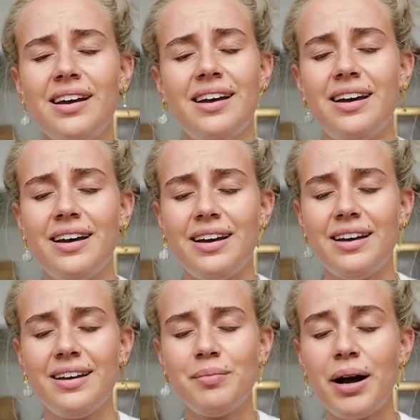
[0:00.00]

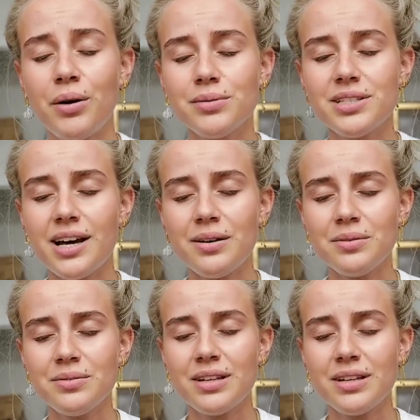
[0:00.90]
in my hometown.